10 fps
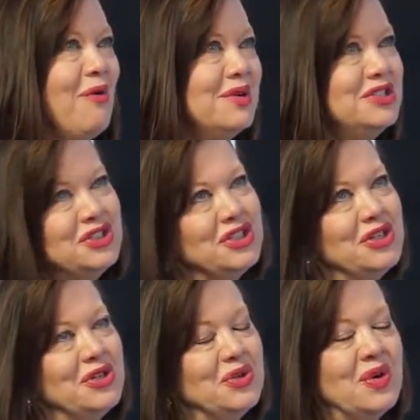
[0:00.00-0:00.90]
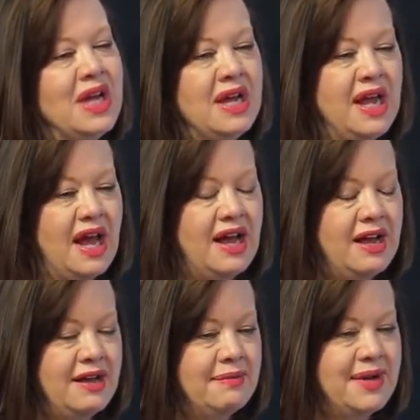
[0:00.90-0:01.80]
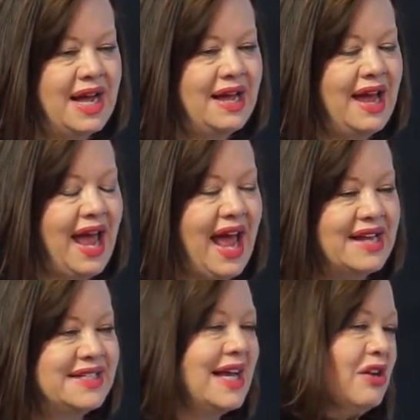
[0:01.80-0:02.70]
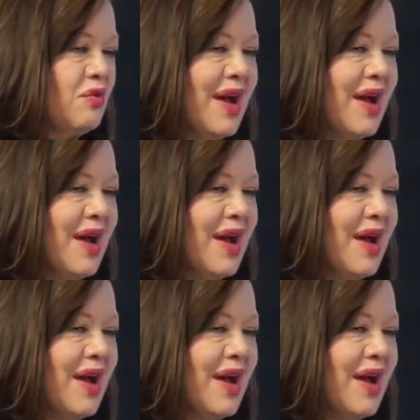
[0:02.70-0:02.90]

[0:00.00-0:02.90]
would you tell a